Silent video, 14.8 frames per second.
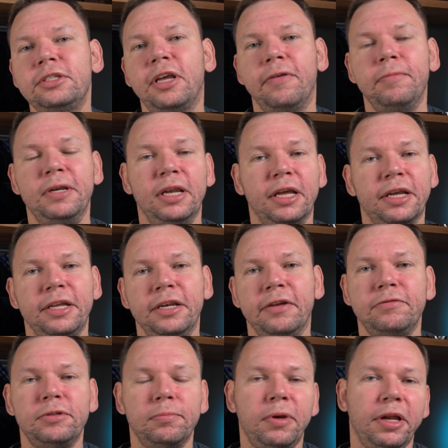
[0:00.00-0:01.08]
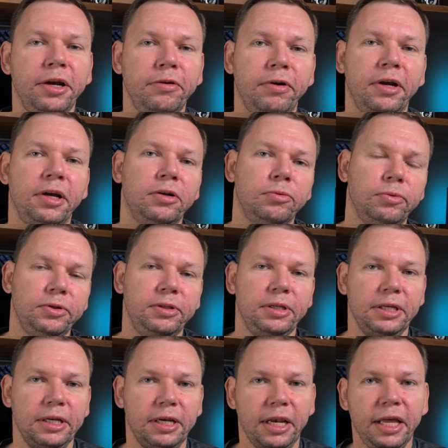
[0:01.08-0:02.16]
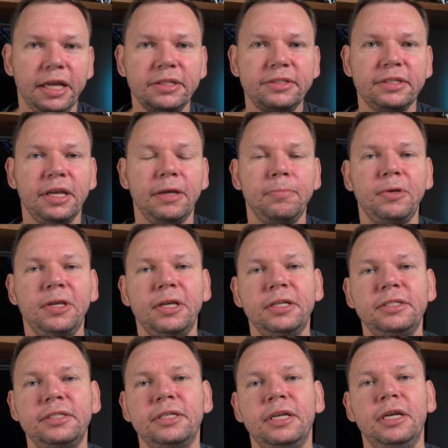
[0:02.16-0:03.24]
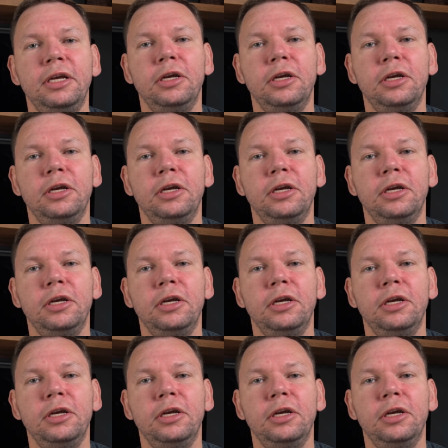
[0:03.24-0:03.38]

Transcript: I've been lucky enough to play around with the landscape kit,